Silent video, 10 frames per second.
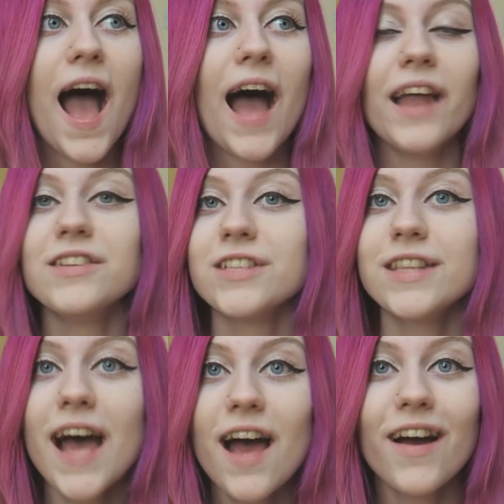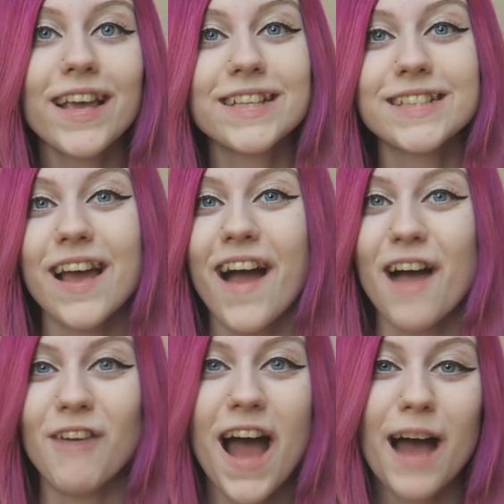And to that I can say I
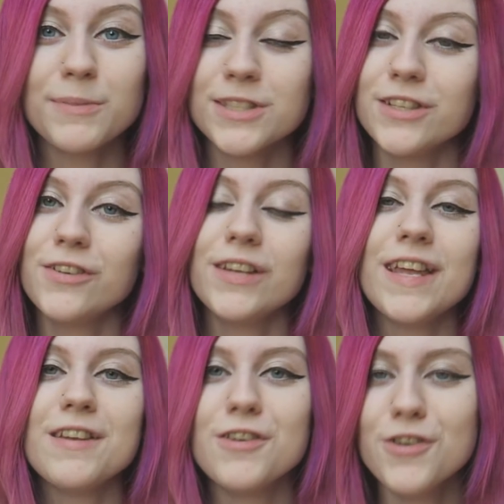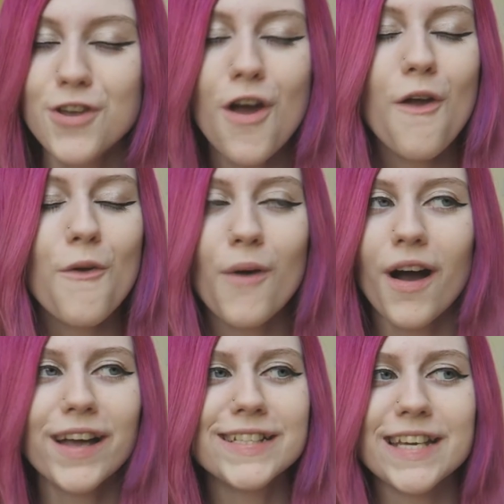have absolutely no
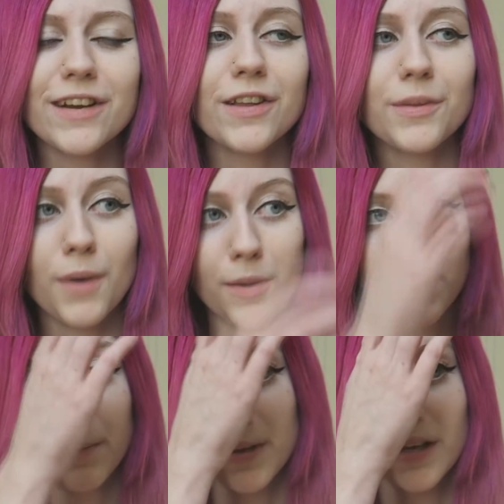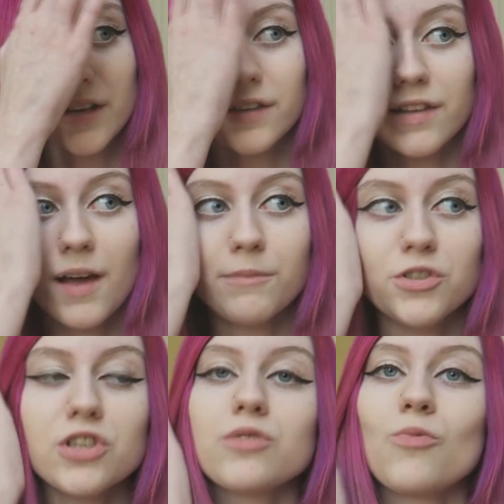idea at the moment, because I
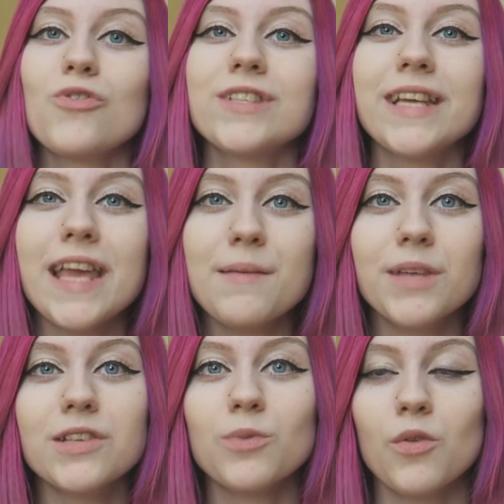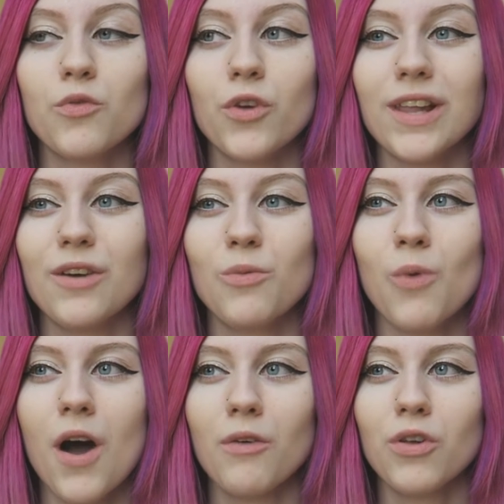just want to keep this one for a little
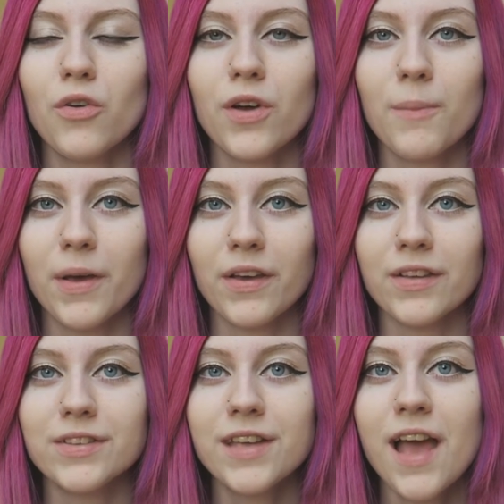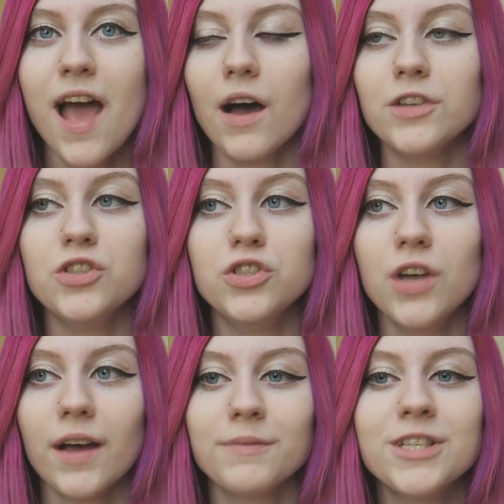while longer, because I'm
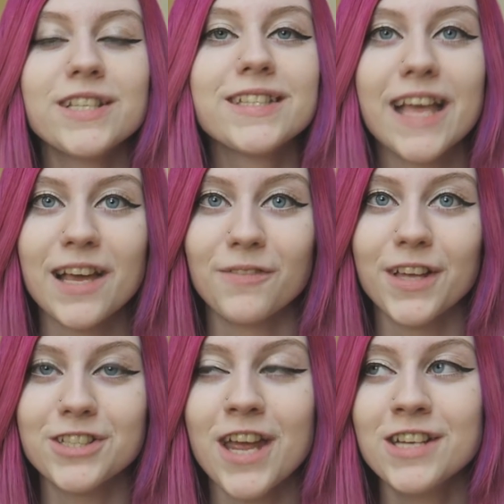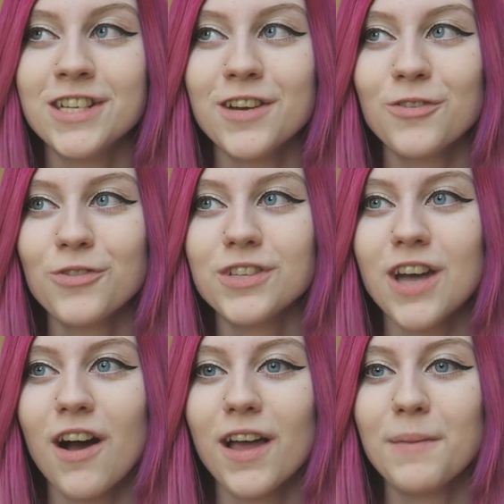just sick of like changing it all the
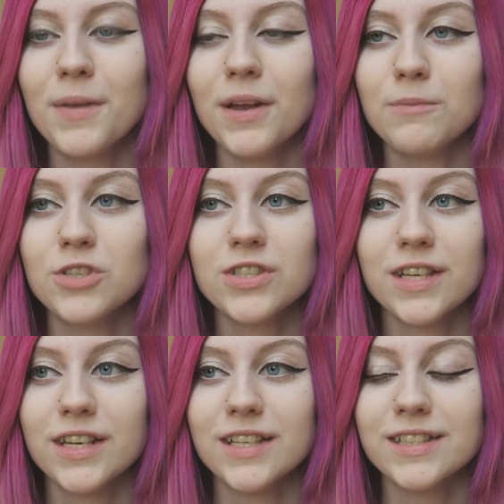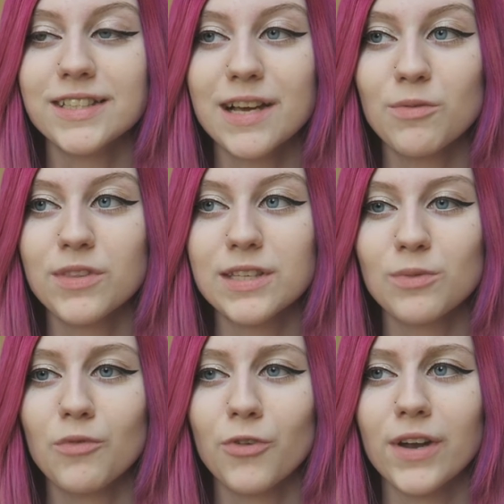time, and I'm just gonna stick with this
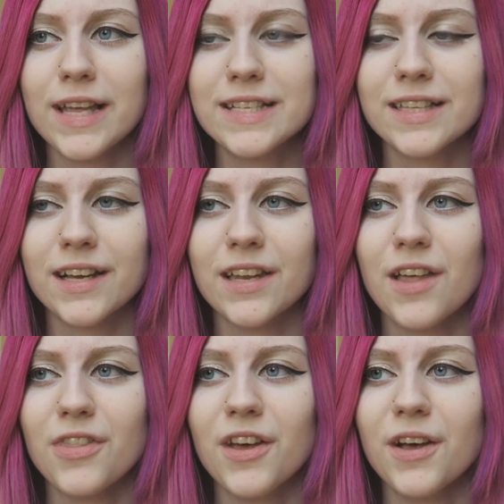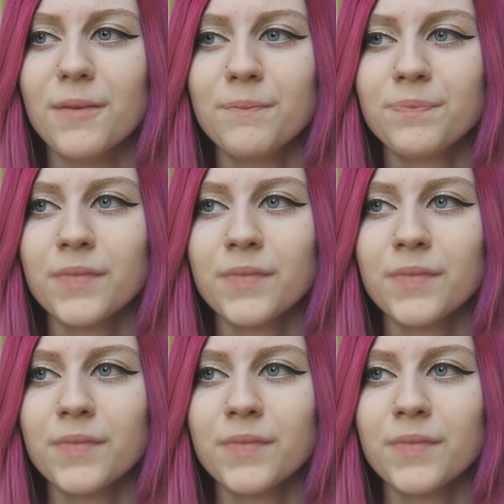one for at least like another